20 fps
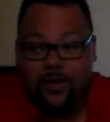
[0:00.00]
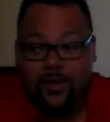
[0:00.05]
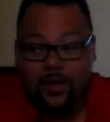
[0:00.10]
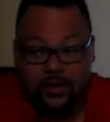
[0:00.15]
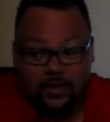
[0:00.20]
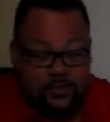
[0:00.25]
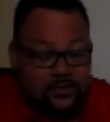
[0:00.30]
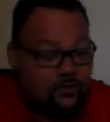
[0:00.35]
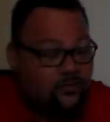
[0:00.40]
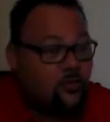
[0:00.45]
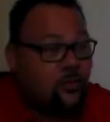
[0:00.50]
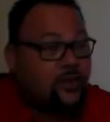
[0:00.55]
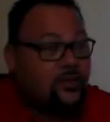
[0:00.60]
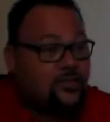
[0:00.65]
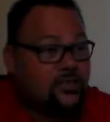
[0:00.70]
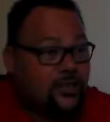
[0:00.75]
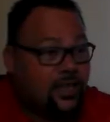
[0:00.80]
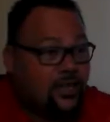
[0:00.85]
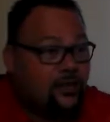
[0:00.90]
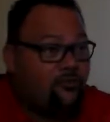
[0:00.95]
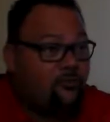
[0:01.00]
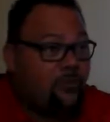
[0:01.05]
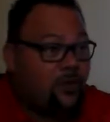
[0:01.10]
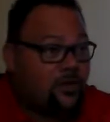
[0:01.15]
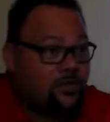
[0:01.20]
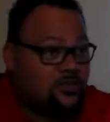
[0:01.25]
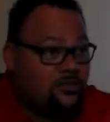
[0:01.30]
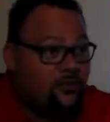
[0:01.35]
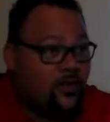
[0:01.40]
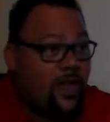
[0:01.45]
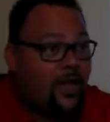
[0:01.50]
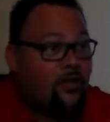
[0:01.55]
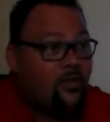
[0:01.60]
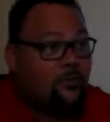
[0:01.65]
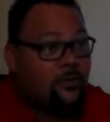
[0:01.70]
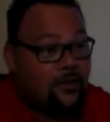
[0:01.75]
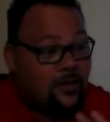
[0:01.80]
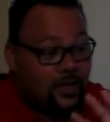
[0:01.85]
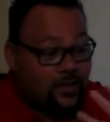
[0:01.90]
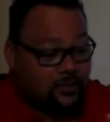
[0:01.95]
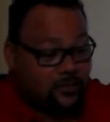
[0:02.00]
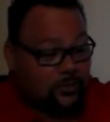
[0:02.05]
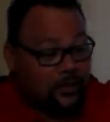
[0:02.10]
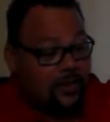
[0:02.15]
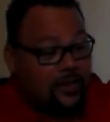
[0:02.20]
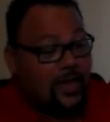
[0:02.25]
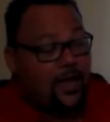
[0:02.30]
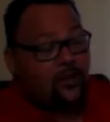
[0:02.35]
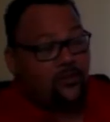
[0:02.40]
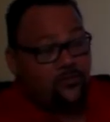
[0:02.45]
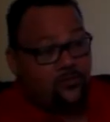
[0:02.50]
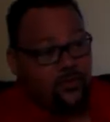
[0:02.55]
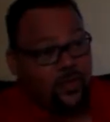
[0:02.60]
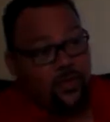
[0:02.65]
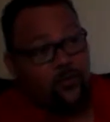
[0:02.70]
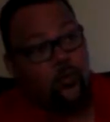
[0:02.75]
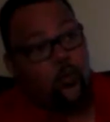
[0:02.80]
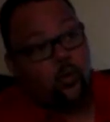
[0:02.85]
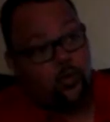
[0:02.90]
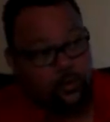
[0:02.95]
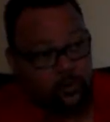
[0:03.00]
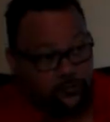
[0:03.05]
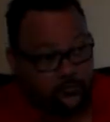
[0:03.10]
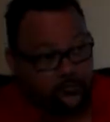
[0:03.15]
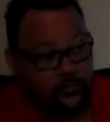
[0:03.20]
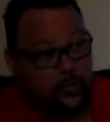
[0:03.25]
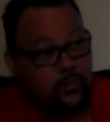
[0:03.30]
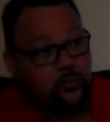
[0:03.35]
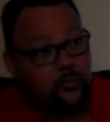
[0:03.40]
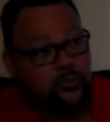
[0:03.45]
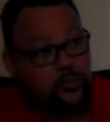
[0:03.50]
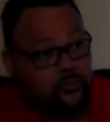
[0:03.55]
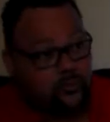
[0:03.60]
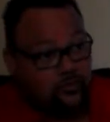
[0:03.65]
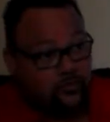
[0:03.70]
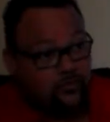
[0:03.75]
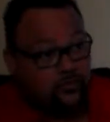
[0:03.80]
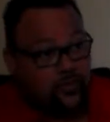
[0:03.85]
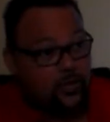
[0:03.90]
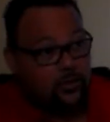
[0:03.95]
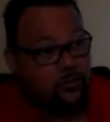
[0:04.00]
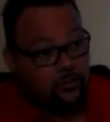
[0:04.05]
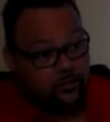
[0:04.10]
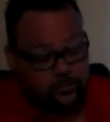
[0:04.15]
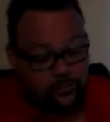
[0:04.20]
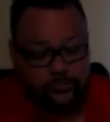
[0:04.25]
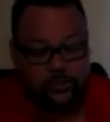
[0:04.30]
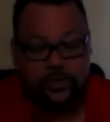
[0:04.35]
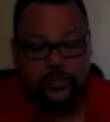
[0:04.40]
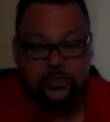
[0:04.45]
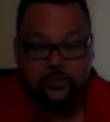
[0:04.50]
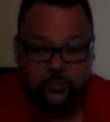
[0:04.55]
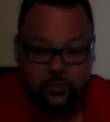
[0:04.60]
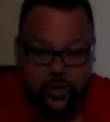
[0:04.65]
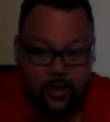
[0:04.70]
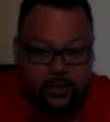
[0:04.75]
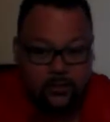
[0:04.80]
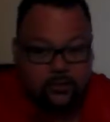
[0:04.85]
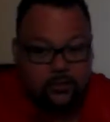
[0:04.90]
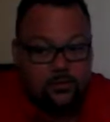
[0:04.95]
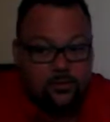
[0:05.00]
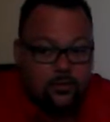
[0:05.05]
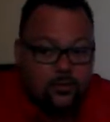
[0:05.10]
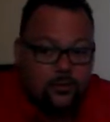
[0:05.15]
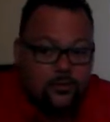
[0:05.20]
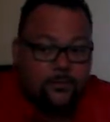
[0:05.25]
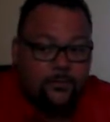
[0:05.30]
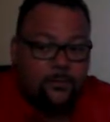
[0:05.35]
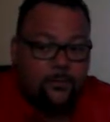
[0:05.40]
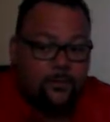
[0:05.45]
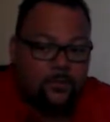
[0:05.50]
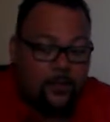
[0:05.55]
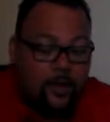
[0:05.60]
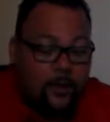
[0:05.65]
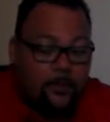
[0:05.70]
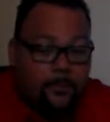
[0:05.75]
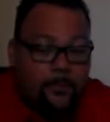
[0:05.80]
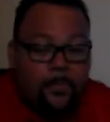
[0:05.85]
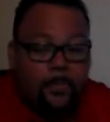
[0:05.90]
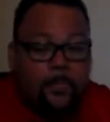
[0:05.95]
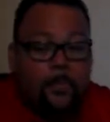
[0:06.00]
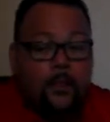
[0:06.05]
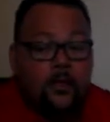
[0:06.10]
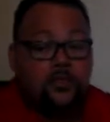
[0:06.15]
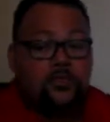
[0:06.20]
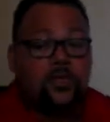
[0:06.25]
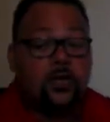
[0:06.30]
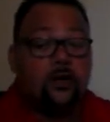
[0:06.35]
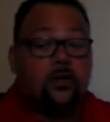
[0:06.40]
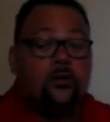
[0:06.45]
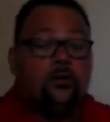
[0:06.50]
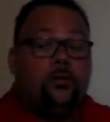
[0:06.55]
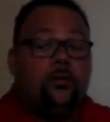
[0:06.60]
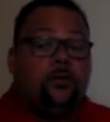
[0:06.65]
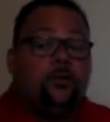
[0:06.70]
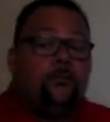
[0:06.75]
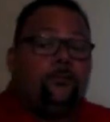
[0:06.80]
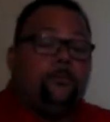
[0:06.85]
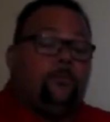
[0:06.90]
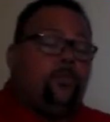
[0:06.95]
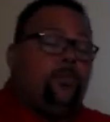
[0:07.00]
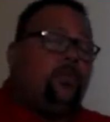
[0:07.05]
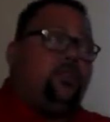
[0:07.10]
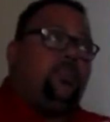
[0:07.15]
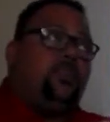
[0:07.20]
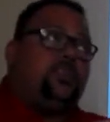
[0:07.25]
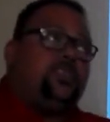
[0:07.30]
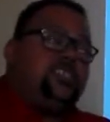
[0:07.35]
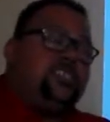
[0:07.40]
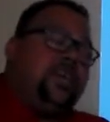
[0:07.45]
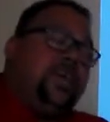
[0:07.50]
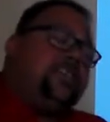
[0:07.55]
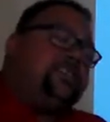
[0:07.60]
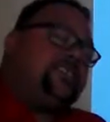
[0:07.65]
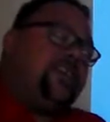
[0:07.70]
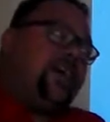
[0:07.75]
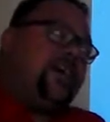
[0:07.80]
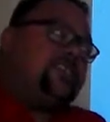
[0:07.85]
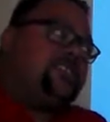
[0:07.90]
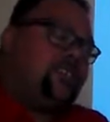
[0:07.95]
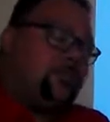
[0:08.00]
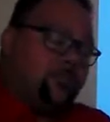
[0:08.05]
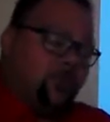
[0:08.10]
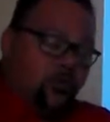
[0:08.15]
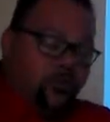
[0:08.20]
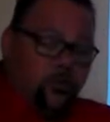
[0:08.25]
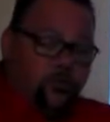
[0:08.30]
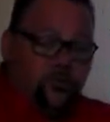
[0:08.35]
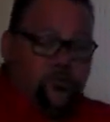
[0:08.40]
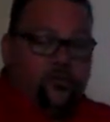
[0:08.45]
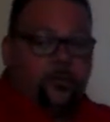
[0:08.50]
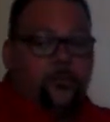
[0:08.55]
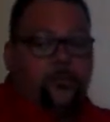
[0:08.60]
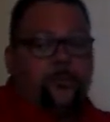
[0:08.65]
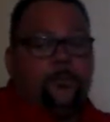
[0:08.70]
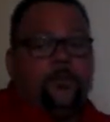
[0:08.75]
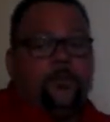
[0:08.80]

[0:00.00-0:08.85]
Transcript: It creates a negative pressure vacuum, and that's what allows for that water to flow into your vehicle. That's correct. Okay. So, the chest has to move,